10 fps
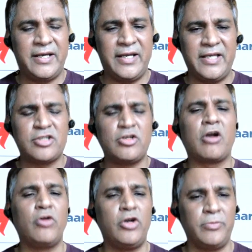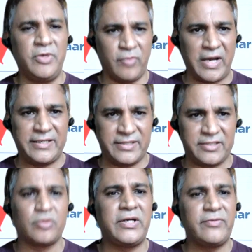is not going to be wise.
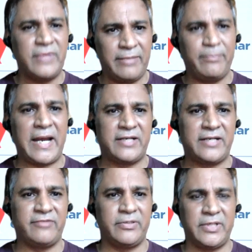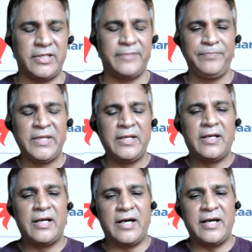So it will impact
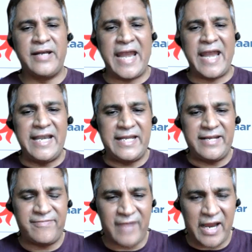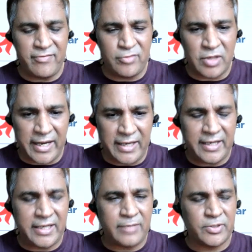everyone. 95 to
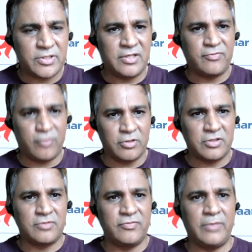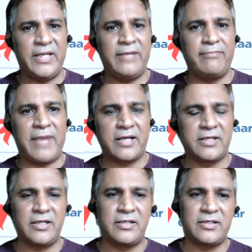98% folks will be
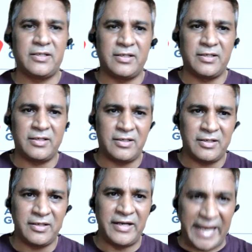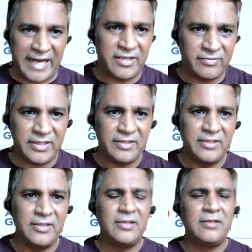impacted negatively,
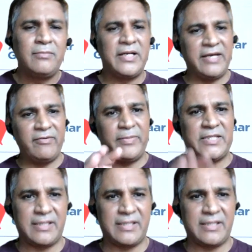but there will be